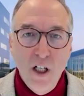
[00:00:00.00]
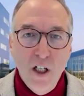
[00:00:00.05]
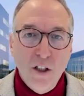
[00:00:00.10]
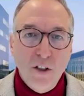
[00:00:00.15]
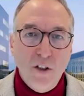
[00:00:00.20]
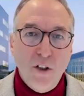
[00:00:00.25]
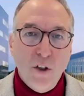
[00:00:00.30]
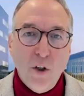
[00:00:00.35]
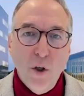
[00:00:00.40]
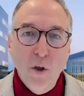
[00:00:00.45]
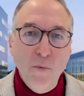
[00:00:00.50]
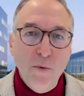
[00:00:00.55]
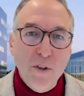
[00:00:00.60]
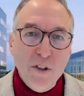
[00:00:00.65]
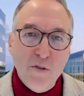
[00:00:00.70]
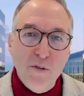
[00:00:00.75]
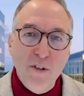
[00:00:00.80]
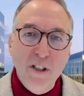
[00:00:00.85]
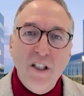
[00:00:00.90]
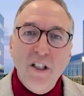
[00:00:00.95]
the goal
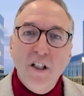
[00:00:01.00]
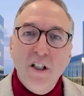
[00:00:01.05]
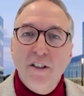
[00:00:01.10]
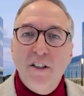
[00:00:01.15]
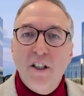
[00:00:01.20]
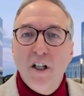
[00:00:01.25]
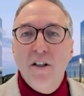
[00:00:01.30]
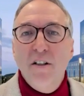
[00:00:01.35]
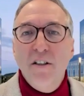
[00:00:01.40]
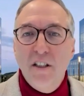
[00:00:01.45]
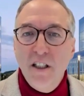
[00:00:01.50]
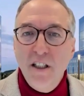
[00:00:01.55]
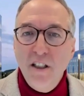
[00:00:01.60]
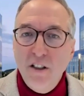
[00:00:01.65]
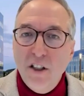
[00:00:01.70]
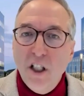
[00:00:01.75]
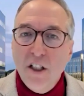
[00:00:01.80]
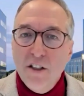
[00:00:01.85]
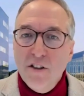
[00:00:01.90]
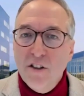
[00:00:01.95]
was really on counting
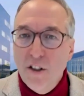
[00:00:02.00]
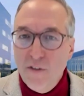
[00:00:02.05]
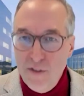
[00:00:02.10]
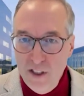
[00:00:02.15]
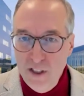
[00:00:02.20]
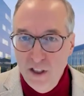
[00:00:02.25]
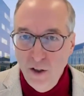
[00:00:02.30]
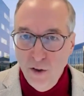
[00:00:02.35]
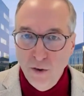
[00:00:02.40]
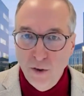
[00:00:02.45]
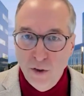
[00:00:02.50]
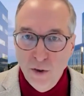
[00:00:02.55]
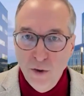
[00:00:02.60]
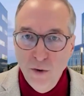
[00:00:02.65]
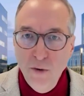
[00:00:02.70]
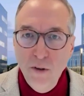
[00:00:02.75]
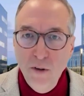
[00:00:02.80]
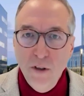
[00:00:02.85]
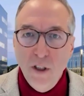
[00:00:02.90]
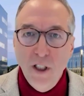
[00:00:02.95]
tons of
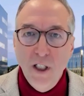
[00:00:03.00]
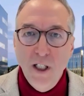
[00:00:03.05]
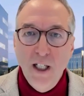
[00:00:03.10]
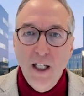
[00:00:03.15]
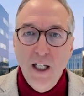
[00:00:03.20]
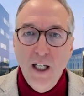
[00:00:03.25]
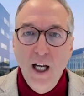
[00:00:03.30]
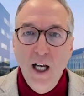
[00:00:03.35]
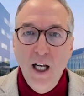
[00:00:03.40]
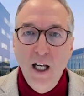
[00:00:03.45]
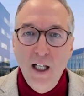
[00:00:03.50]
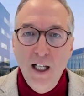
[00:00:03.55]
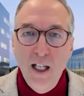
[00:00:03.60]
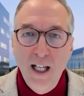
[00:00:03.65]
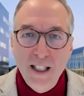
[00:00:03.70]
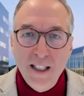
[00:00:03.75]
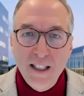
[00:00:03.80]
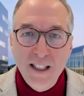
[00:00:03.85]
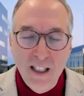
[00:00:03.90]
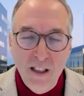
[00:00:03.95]
CO2,
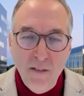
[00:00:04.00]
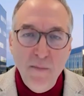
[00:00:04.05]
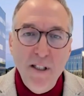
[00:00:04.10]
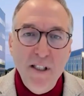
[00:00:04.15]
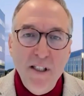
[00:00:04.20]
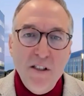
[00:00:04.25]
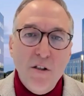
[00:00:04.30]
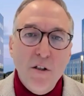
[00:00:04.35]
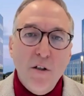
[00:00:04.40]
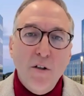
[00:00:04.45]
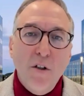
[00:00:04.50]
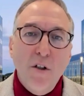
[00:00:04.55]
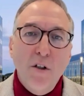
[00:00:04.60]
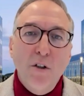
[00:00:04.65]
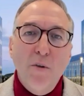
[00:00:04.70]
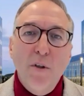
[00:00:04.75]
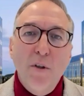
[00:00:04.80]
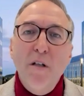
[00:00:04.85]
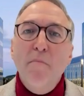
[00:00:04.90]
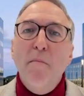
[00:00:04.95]
and that means
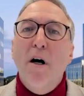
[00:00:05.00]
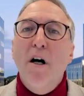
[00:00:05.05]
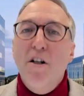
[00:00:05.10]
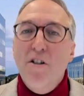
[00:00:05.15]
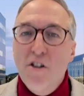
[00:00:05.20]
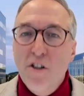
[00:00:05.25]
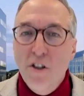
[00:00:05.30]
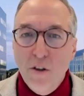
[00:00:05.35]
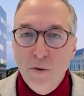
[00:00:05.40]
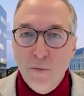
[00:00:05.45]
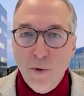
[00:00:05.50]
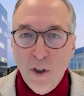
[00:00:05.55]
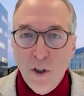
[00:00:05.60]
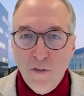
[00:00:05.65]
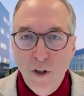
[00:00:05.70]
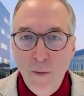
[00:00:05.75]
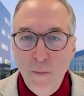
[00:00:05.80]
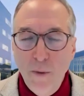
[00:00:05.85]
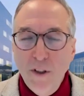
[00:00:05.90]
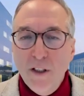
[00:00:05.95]
doing marginal work. For
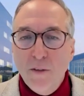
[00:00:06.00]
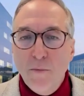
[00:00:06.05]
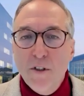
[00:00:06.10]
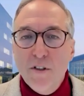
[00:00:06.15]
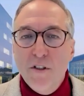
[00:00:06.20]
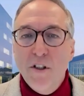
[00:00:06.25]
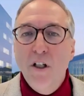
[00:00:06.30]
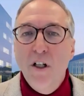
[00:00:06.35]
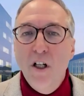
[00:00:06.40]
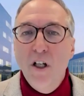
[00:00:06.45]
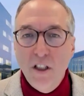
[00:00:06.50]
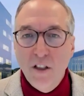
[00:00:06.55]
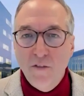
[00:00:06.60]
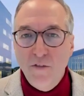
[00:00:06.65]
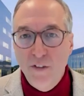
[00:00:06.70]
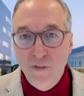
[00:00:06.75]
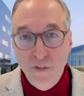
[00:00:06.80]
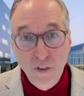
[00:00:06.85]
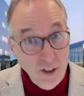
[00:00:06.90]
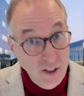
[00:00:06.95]
example, there was a lot of
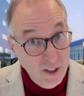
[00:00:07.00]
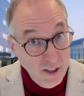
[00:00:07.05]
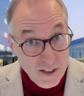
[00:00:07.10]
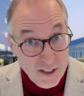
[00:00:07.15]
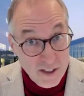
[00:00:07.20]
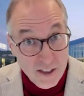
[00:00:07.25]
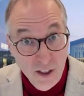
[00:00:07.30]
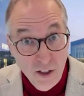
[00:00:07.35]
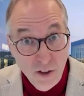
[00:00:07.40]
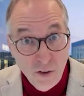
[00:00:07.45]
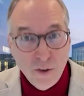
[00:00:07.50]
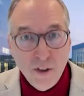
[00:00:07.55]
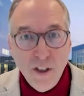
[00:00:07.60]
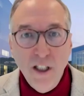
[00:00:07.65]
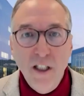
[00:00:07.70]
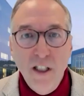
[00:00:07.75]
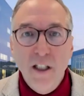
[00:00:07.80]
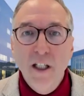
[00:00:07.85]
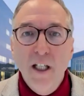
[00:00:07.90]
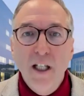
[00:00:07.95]
effort, and still
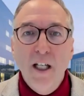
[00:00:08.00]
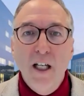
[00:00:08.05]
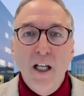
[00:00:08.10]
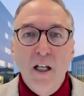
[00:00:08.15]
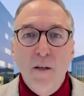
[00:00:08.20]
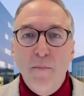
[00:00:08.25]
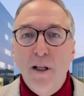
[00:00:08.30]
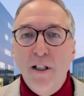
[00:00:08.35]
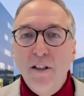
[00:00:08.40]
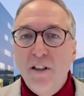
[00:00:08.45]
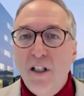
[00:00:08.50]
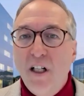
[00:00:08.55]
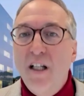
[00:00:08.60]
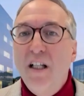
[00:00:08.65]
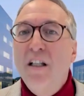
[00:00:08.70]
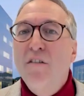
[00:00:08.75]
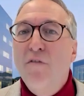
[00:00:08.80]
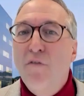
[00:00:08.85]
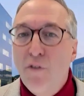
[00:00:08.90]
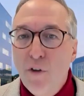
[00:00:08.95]
today, about
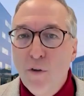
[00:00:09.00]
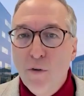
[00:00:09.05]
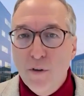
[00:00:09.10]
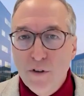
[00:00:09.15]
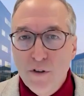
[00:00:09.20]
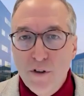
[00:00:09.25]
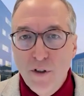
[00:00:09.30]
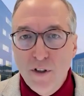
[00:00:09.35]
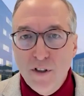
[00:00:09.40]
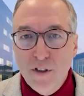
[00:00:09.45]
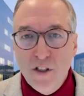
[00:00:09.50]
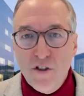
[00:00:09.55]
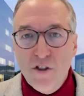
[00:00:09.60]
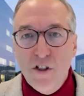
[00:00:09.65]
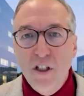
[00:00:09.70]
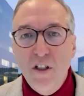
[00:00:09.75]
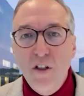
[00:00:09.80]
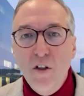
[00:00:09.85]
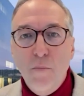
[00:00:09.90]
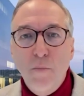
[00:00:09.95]
clean fuel. So
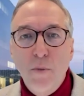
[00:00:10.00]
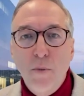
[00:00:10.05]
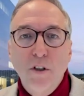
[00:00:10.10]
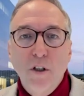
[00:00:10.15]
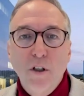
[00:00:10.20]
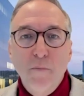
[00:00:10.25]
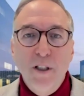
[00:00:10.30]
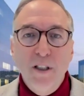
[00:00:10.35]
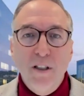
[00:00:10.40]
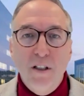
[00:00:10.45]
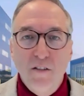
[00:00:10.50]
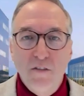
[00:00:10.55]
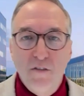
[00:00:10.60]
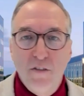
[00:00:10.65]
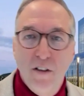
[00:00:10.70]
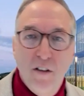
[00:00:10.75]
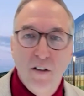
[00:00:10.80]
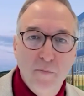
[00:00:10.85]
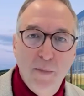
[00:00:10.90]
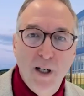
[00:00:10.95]
essentially, you put a bit of
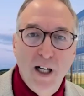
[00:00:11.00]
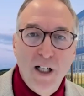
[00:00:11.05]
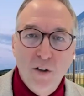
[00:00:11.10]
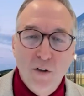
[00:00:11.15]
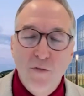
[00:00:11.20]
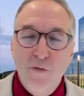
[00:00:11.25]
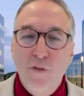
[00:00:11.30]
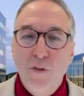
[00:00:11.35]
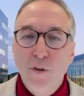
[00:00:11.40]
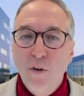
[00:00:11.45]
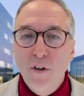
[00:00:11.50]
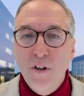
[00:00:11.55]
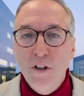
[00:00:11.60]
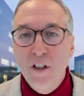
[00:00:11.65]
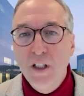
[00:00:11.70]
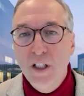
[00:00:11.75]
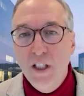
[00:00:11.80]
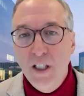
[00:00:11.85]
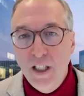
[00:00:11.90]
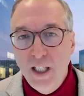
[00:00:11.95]
biofuel
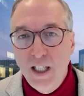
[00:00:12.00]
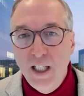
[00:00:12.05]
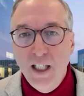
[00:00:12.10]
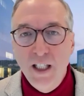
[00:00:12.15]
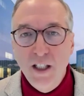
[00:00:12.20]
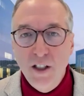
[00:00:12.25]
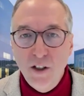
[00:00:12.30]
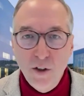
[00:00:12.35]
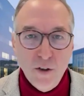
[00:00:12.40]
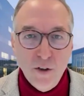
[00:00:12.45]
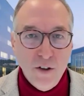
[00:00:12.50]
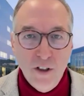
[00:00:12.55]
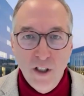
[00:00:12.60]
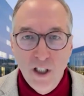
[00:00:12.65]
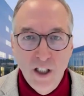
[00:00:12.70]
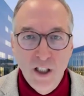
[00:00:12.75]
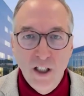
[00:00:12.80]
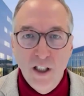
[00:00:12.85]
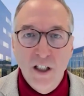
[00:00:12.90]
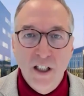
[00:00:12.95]
in
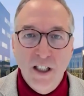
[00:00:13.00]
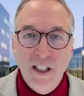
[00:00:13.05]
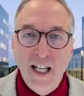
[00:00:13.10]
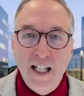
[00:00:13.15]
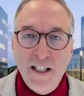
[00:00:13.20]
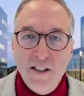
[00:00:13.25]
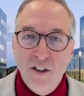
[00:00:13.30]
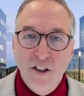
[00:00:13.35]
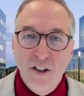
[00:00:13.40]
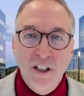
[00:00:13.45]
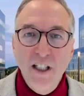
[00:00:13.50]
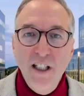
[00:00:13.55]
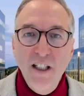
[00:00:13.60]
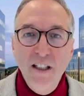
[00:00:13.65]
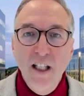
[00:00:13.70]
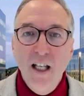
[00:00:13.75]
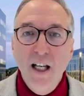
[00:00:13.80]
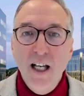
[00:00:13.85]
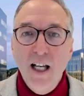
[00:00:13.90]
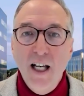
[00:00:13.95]
your gasoline.